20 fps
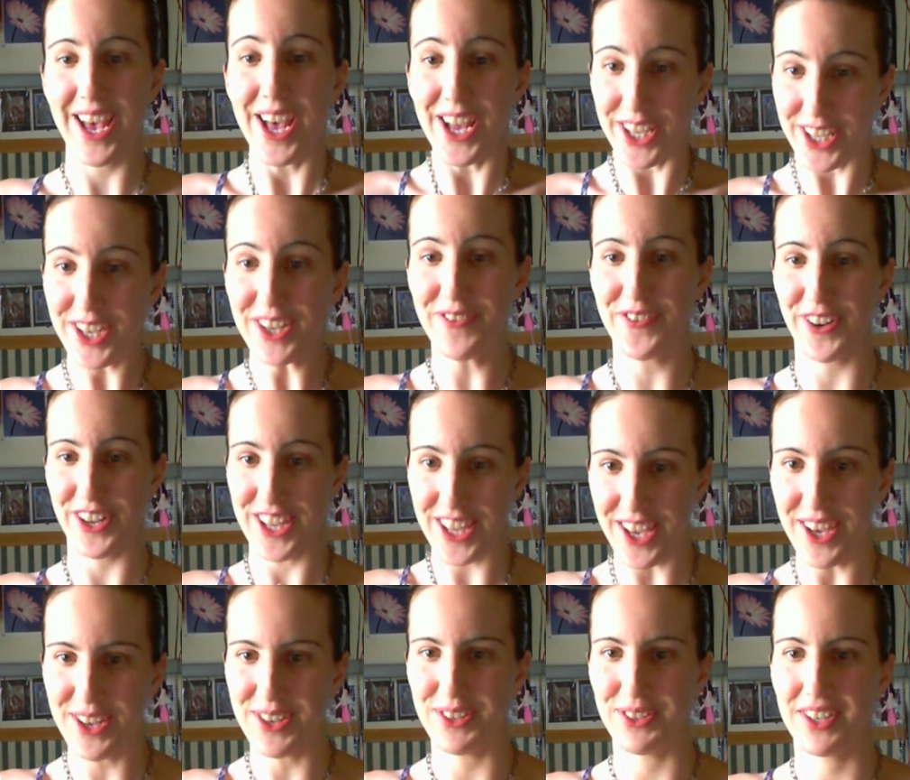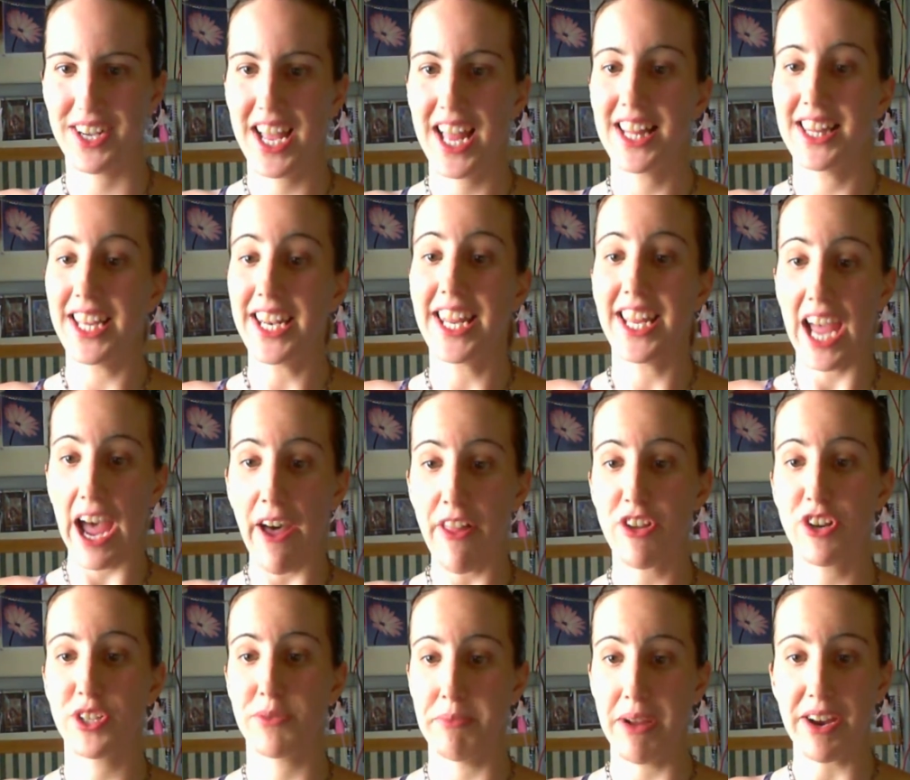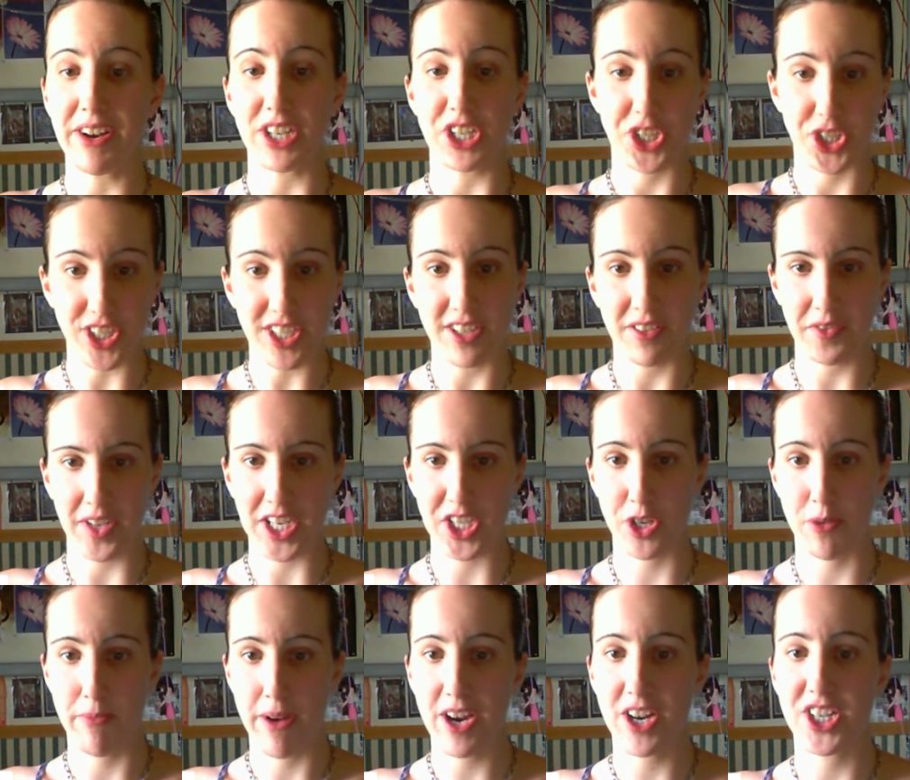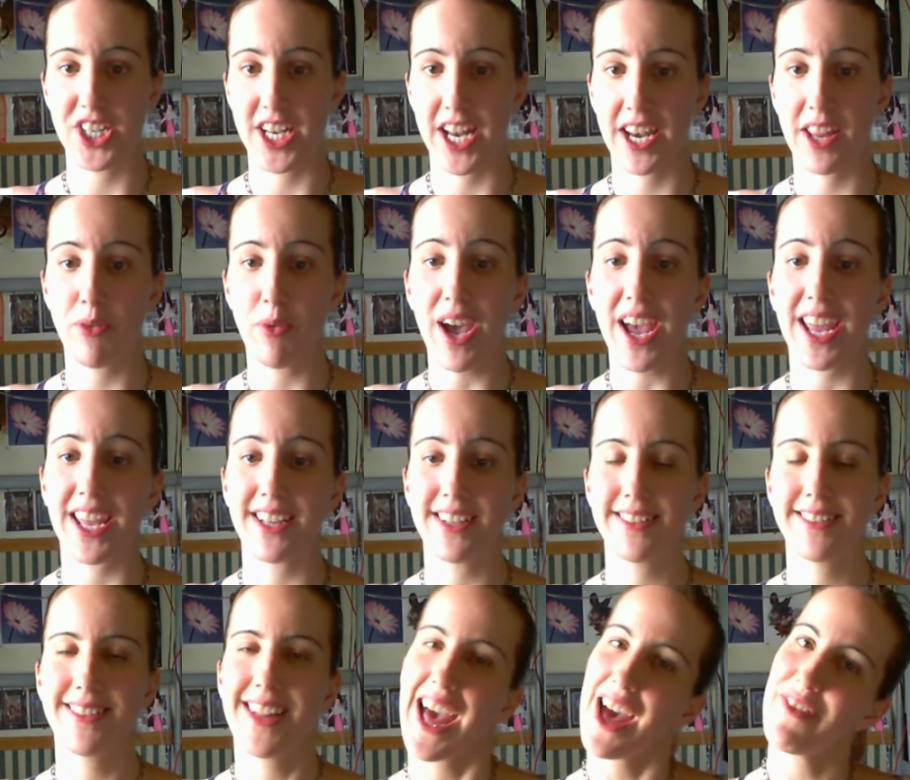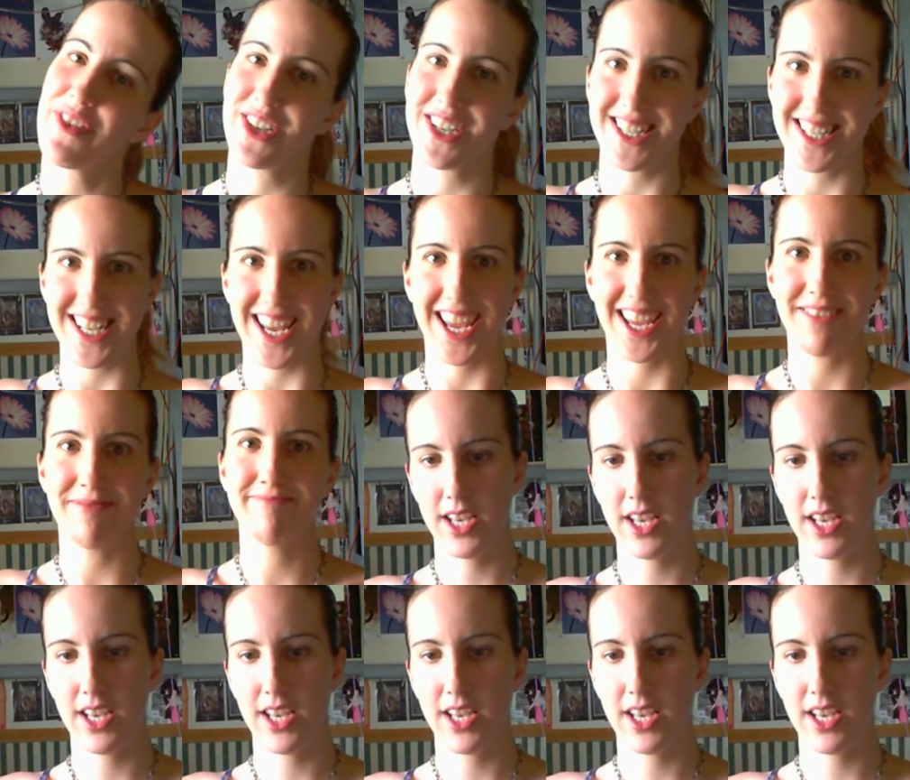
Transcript: Good for you! Letting others marry shouldn't affect your marriage in any way. Have a good day.